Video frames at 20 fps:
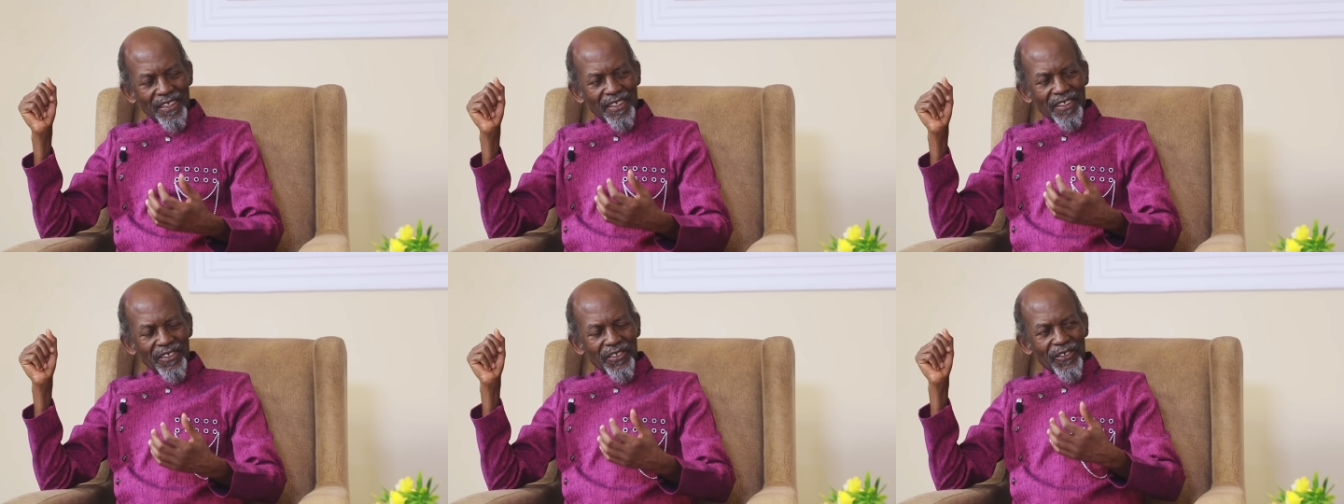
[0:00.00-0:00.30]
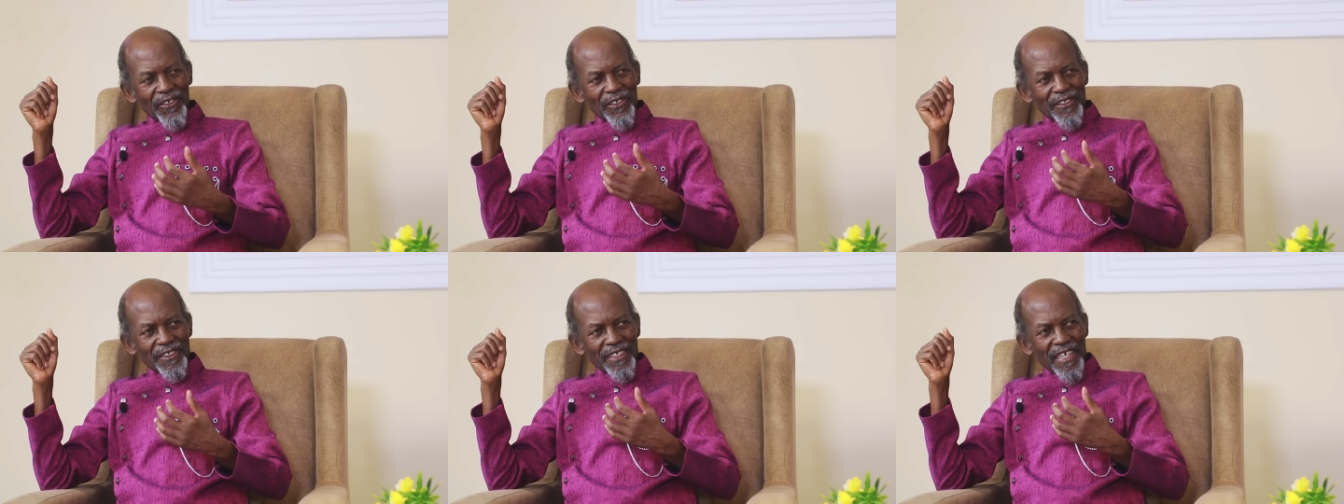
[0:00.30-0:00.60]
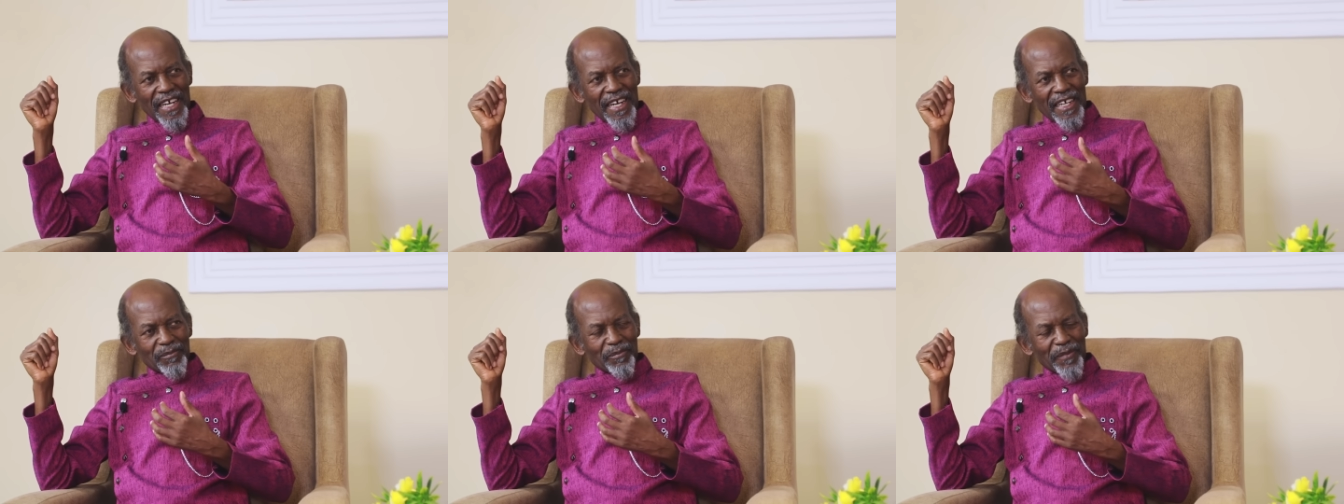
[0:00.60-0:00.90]
your
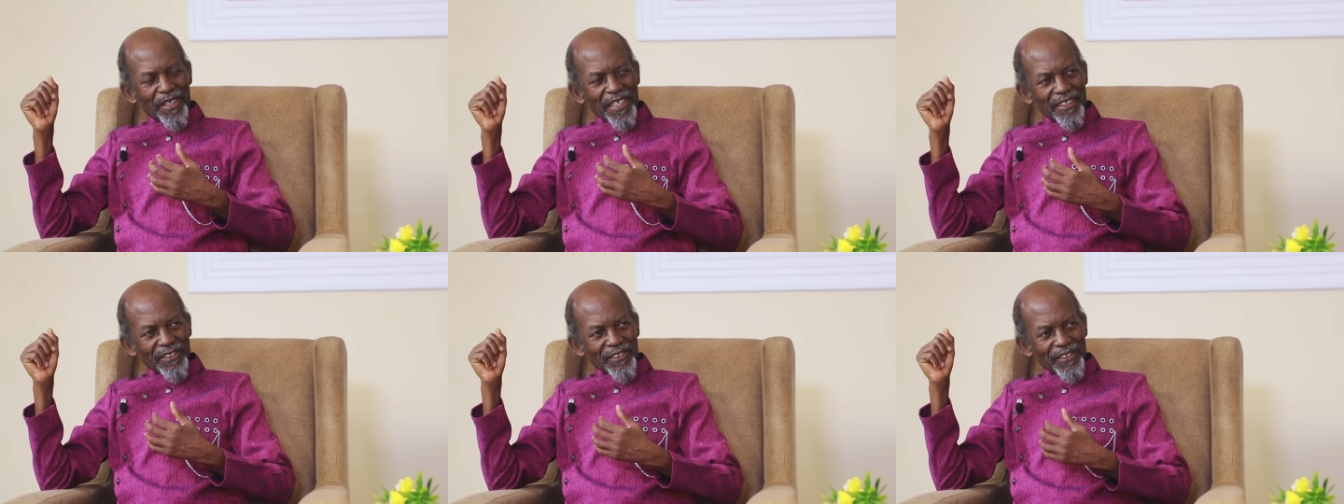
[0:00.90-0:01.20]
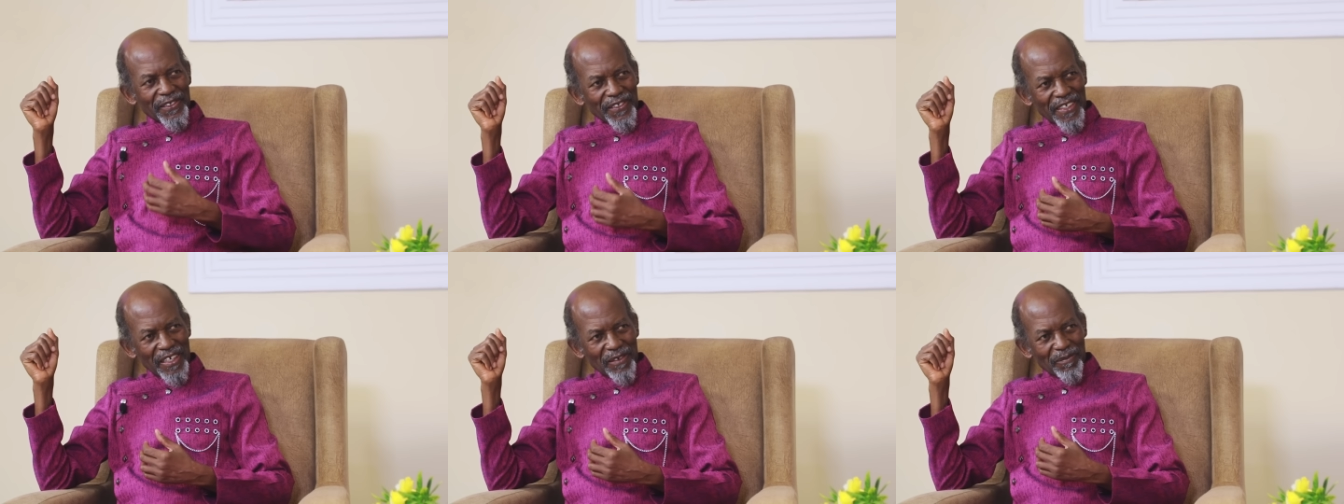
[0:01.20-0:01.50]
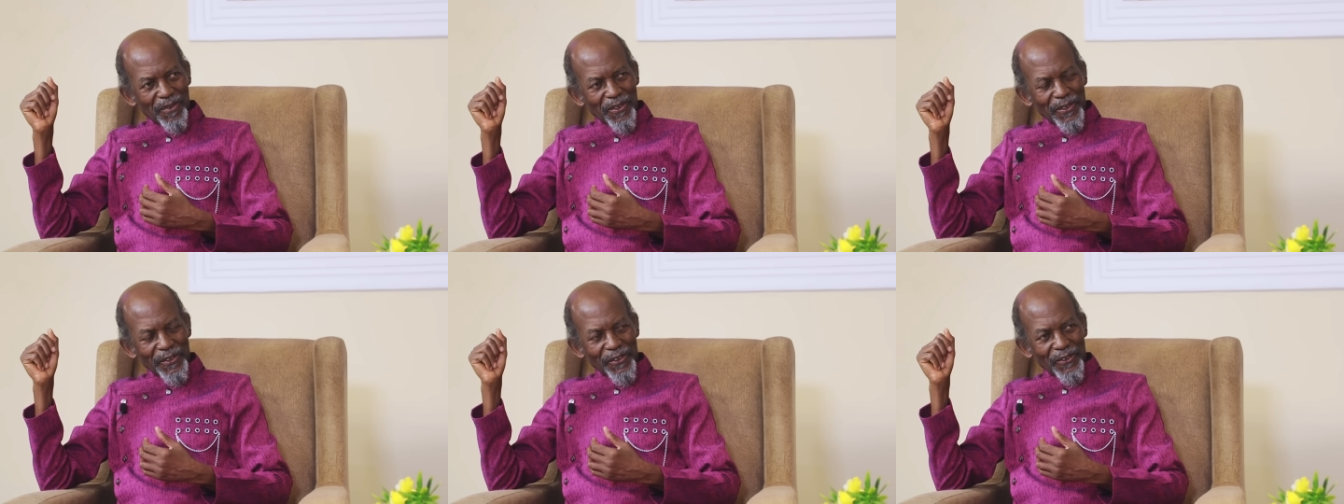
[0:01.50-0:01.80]
child may
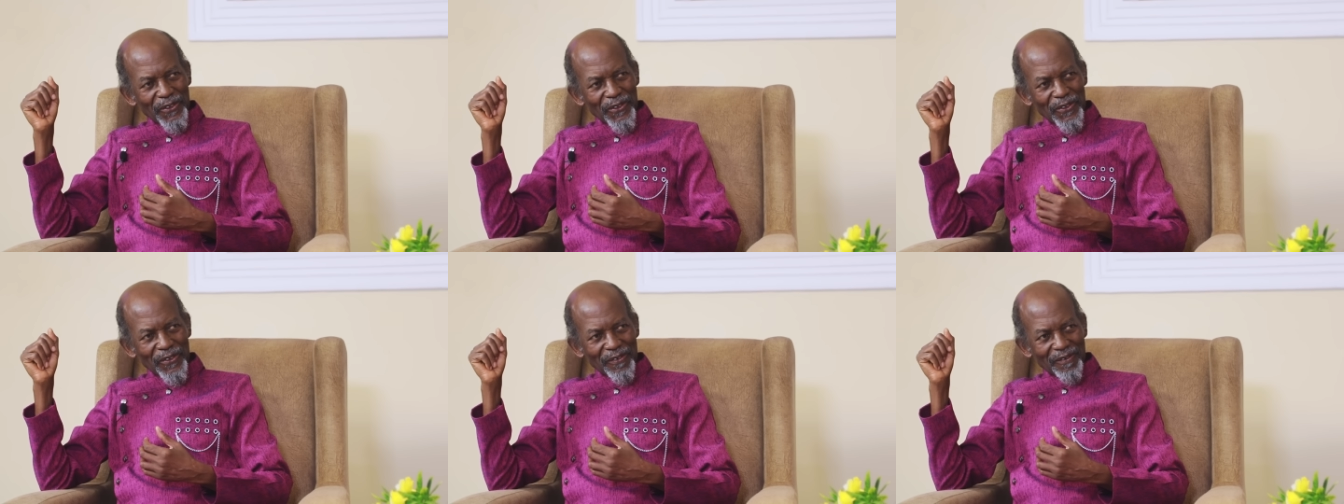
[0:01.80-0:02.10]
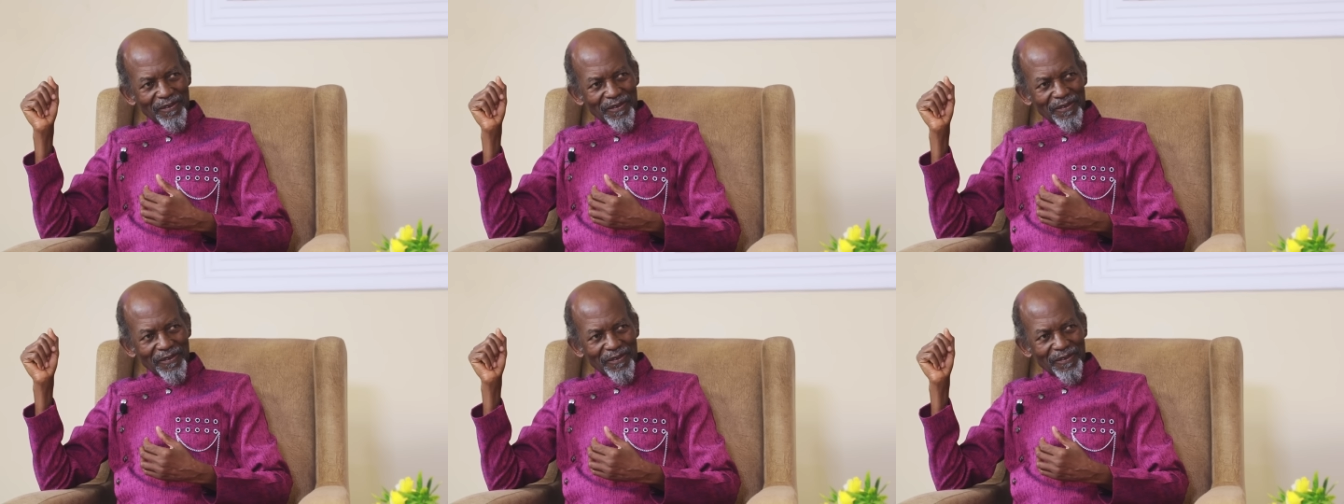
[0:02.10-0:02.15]
resemble you.